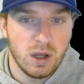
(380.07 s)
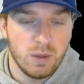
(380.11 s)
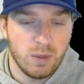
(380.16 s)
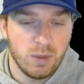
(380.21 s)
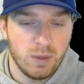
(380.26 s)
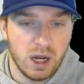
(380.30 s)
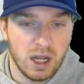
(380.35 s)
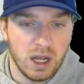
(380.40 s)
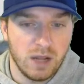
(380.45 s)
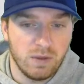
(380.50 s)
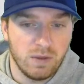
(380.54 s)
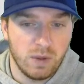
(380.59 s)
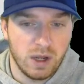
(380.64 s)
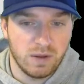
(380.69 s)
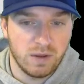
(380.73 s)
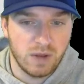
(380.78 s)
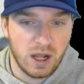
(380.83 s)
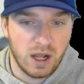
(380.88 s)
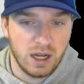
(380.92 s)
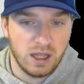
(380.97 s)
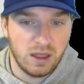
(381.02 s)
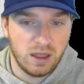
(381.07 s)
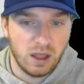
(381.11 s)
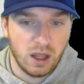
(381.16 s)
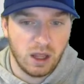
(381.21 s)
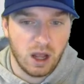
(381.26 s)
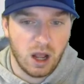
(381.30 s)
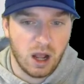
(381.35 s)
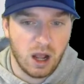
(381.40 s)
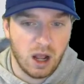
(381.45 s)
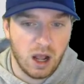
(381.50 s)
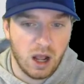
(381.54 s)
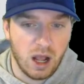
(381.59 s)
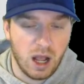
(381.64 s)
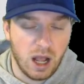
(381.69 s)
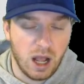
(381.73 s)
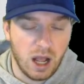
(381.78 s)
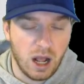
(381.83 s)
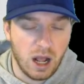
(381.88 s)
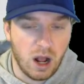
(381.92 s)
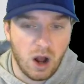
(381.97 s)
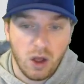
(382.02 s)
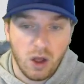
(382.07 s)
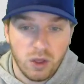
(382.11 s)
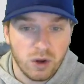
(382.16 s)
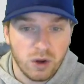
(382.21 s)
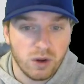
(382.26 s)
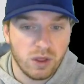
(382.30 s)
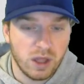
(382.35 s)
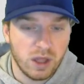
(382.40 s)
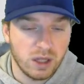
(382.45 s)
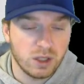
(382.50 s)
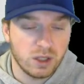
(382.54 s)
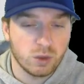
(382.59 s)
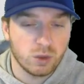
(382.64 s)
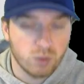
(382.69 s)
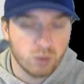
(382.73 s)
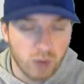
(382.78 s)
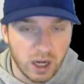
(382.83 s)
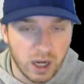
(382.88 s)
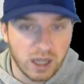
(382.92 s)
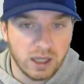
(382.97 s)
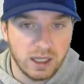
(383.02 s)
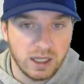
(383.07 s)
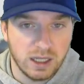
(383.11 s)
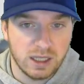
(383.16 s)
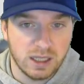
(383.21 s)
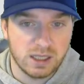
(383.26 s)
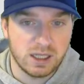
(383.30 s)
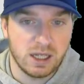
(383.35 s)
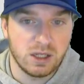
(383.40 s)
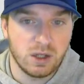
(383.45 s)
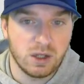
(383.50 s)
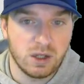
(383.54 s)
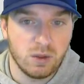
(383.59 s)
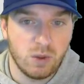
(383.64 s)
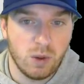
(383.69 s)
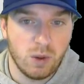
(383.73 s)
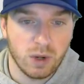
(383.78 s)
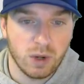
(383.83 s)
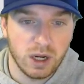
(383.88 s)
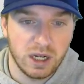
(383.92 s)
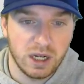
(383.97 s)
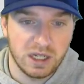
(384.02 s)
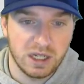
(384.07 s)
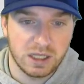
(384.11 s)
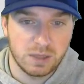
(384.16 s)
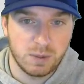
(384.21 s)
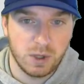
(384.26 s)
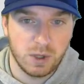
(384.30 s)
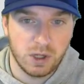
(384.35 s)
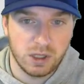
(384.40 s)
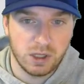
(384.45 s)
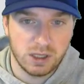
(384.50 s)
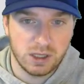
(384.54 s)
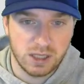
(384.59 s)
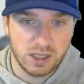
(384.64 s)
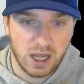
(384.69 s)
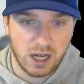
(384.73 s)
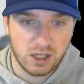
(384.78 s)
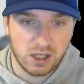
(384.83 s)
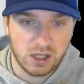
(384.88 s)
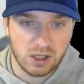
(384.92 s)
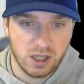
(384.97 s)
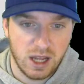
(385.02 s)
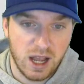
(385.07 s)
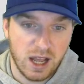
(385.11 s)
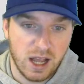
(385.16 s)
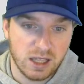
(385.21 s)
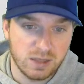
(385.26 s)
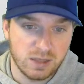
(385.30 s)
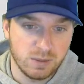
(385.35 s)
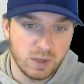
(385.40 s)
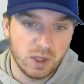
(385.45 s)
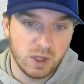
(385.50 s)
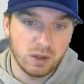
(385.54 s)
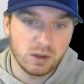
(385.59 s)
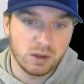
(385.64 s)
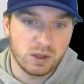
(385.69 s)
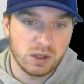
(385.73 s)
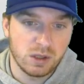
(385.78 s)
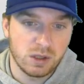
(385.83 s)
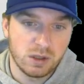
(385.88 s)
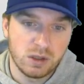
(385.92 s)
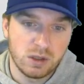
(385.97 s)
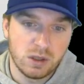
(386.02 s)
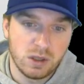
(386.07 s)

But if we have anything other than directly in the center, what we're going to experience is actually asymptotes.